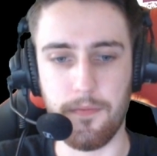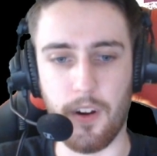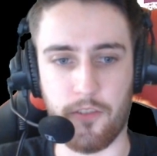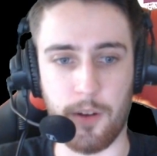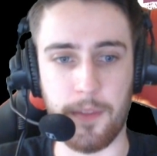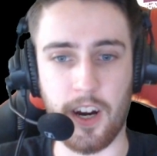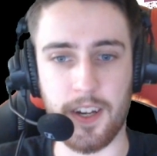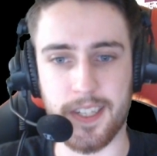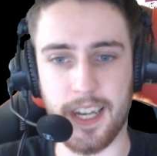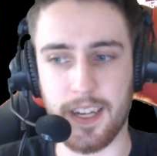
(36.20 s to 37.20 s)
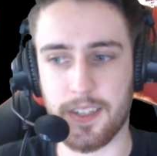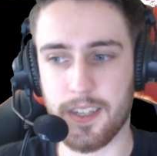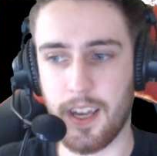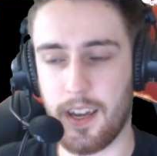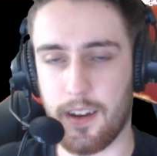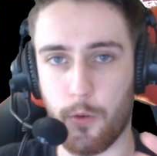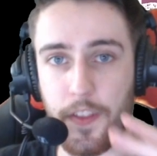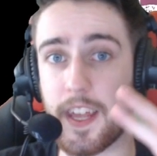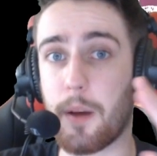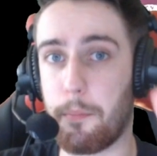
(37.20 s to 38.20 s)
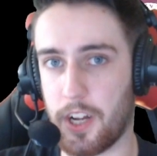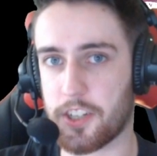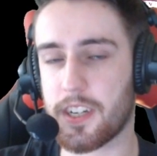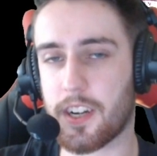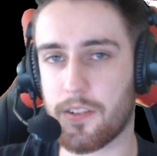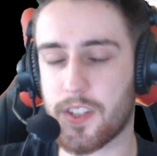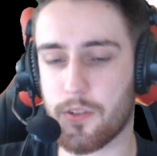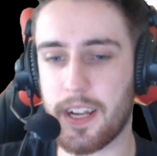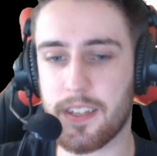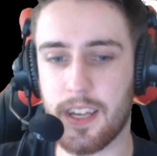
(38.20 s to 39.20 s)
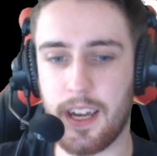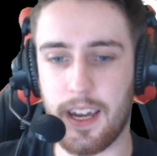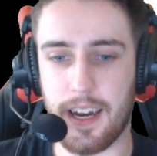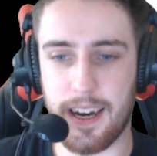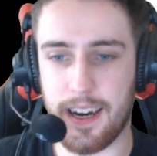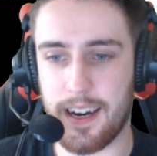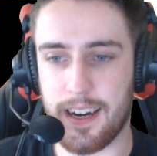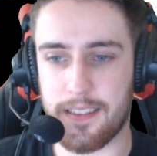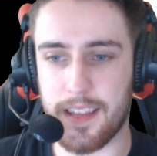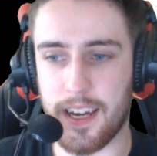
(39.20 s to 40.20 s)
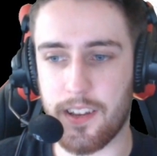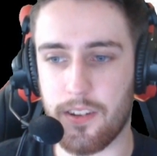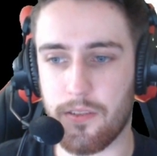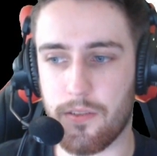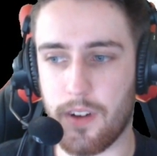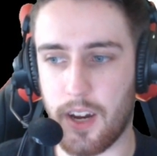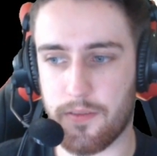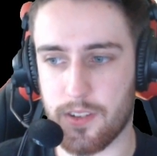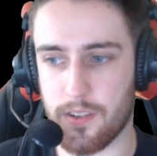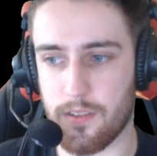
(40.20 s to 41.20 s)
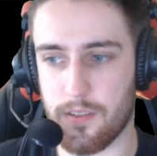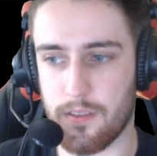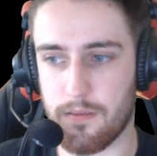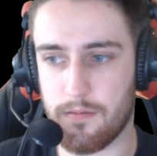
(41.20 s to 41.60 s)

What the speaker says: from the RLCS within a budget constraint, and then you have to,